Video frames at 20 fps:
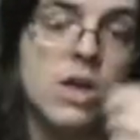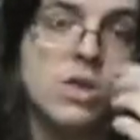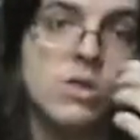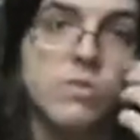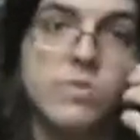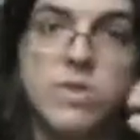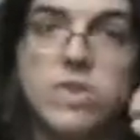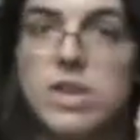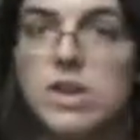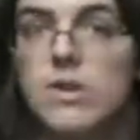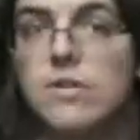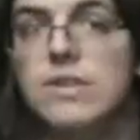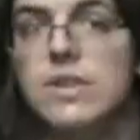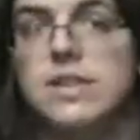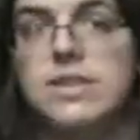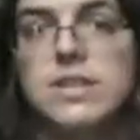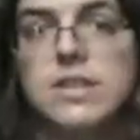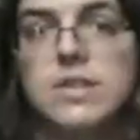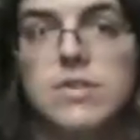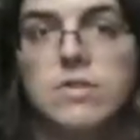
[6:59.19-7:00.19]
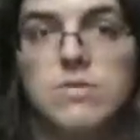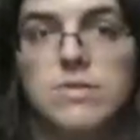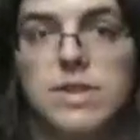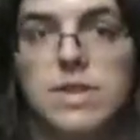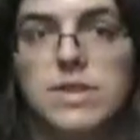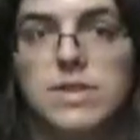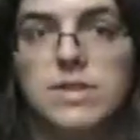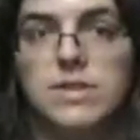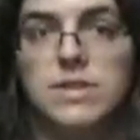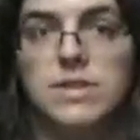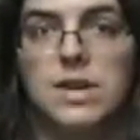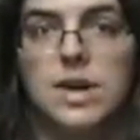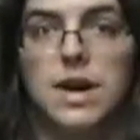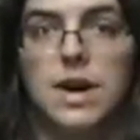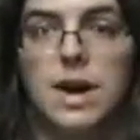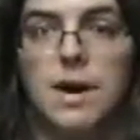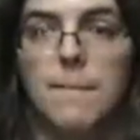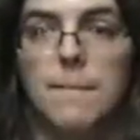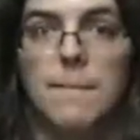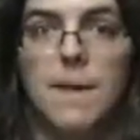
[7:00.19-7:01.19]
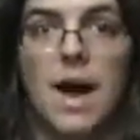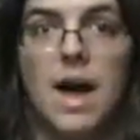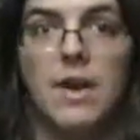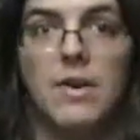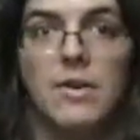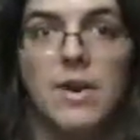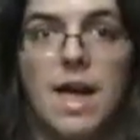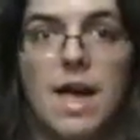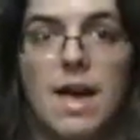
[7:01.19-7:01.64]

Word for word: You really don't need to do this. I don't